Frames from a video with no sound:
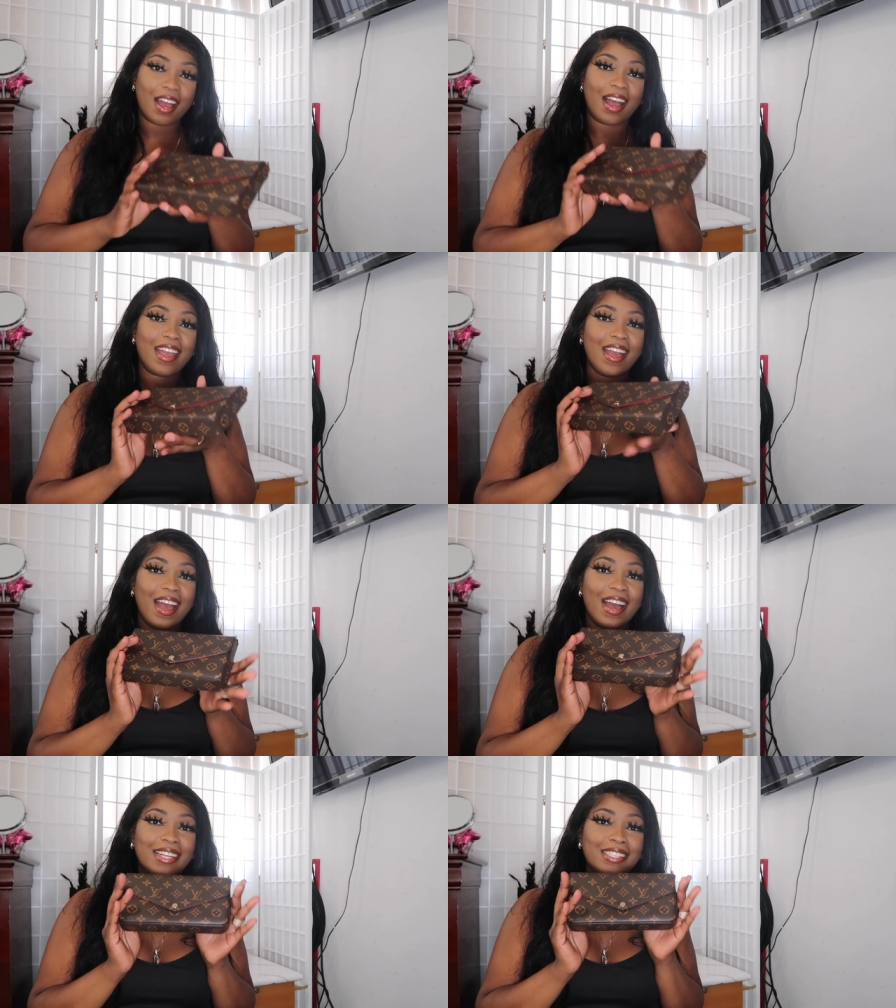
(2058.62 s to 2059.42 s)
i
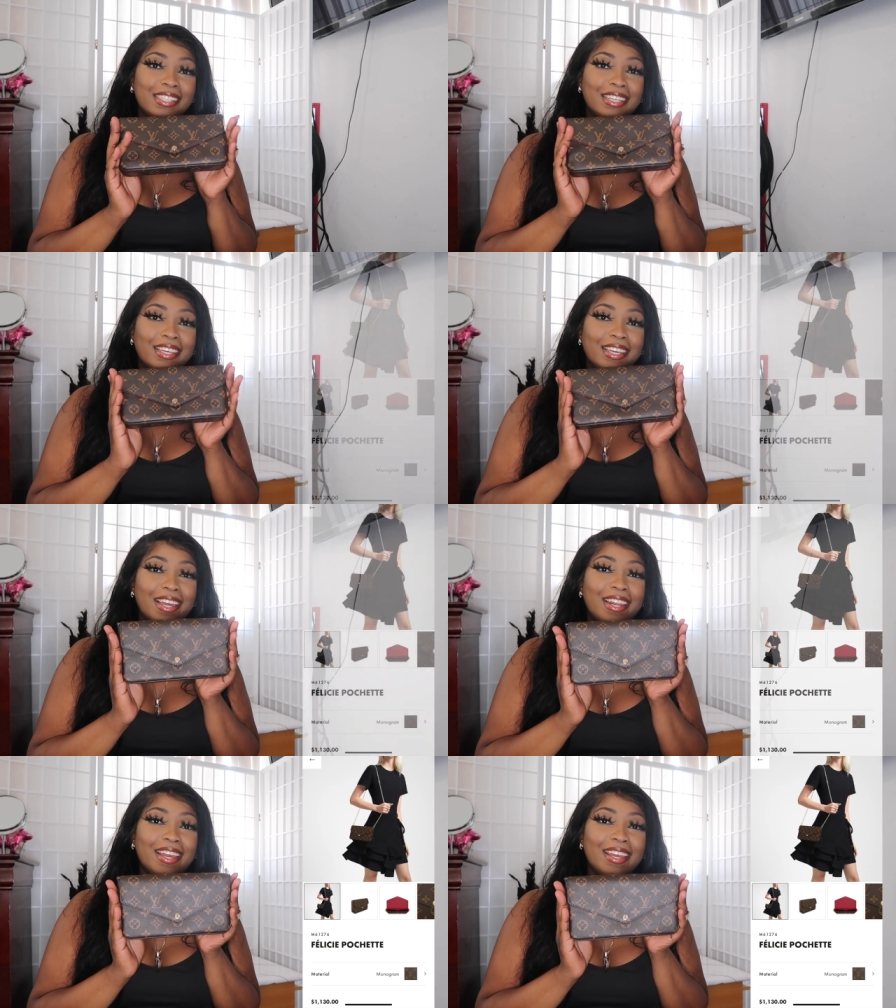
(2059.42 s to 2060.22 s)
had to
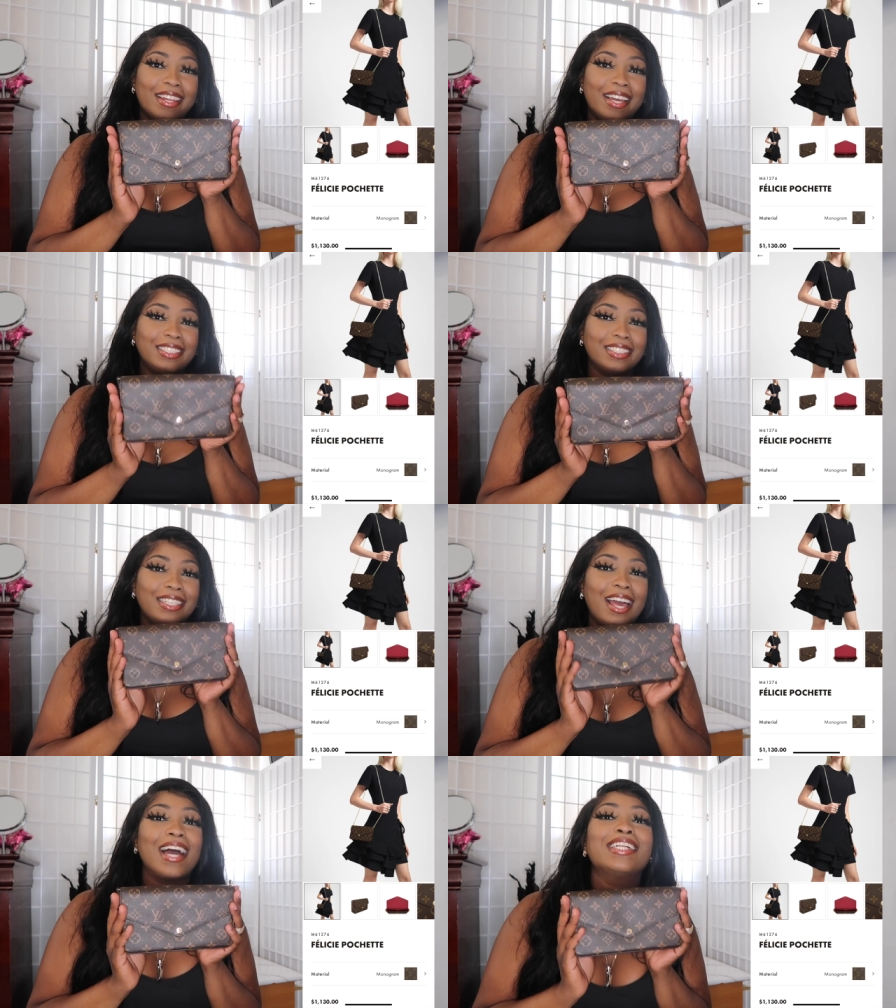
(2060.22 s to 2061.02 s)
get it i just
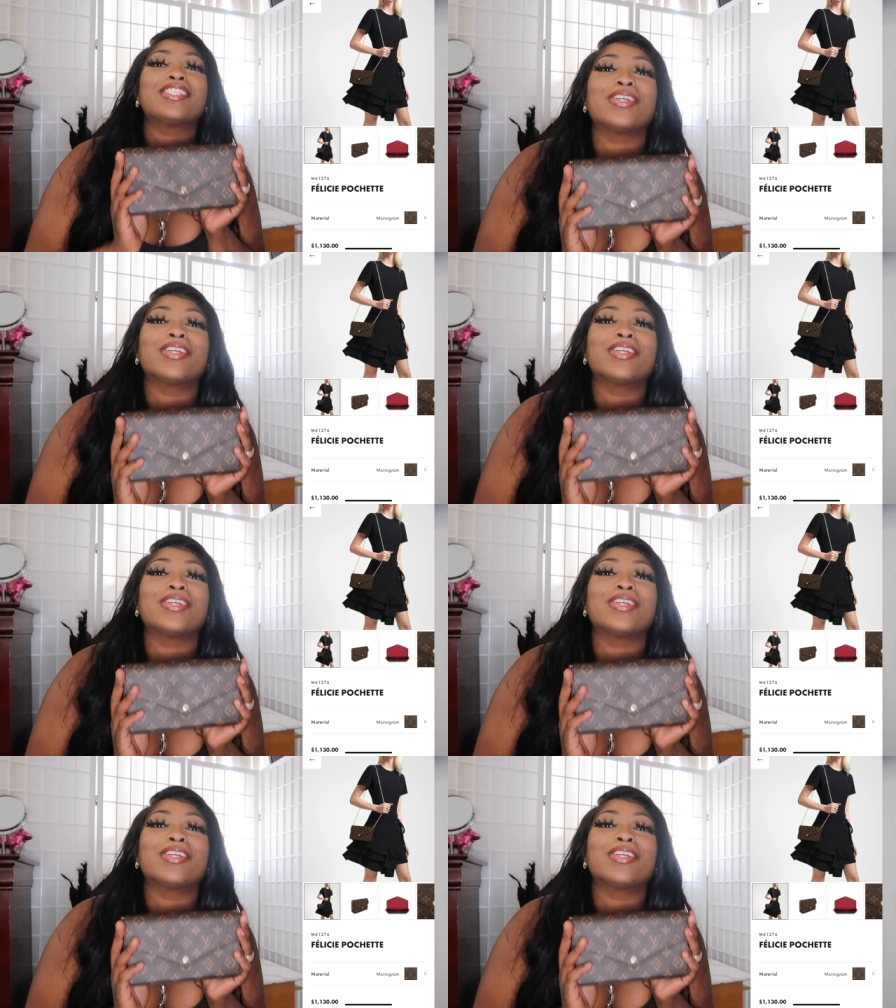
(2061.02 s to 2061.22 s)
had